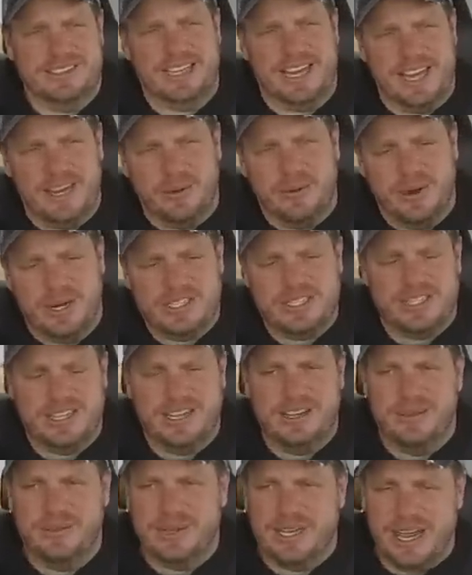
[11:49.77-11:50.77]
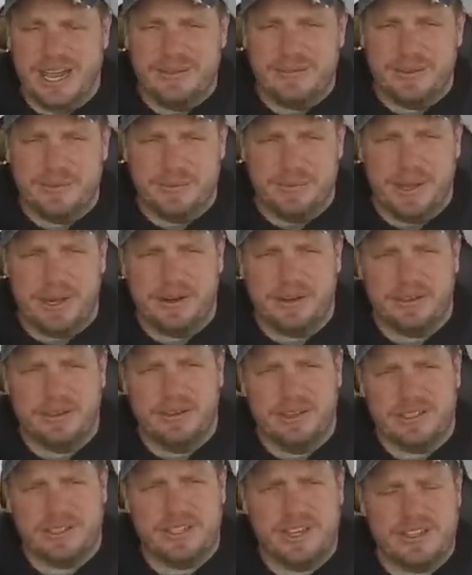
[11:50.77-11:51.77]
kind of wish that it would have a better
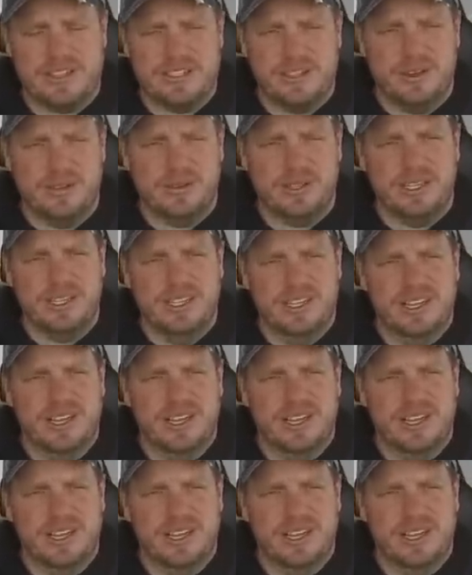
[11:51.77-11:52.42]
exhaust note,